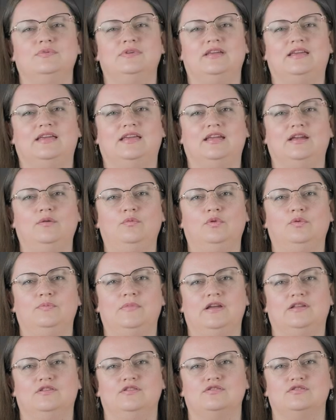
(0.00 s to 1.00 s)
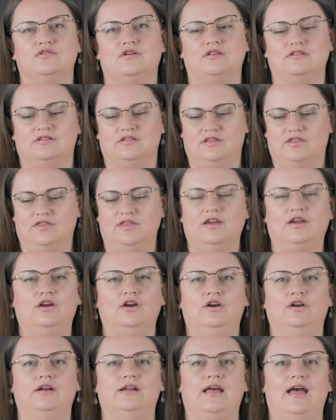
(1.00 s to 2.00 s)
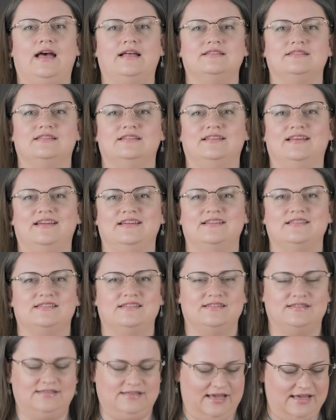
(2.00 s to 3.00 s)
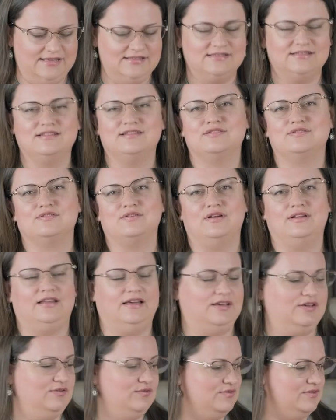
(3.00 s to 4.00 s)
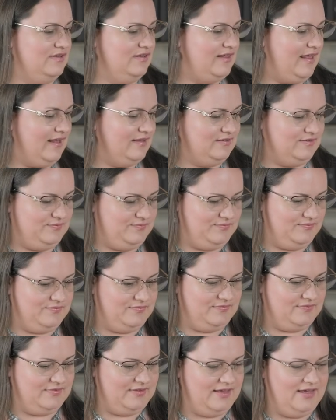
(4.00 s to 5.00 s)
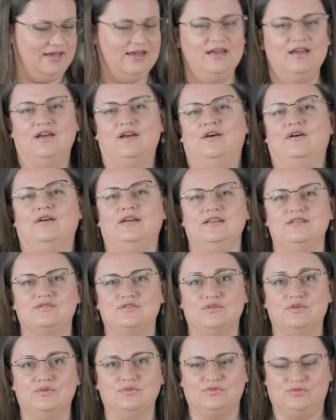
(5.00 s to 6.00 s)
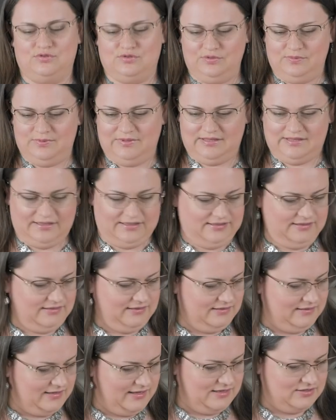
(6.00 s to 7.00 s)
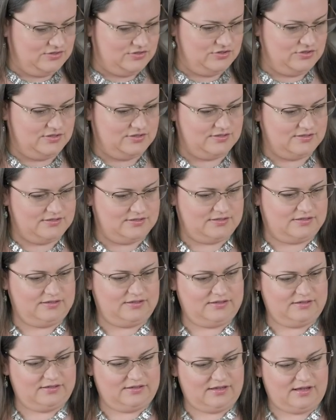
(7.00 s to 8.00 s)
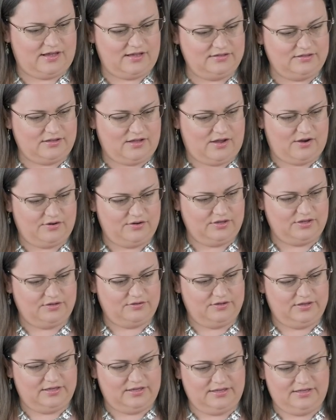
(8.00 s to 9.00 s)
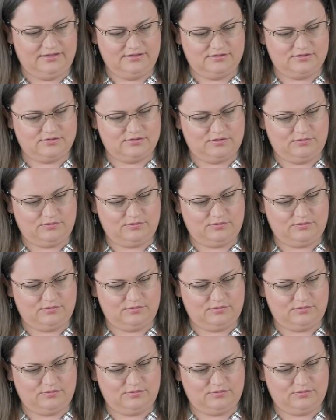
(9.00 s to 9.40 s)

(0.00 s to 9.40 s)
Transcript: here will make the sauce thicker and adds a nice taste, so I like using that. Okay, so to begin, let's just cut our ingredients. So you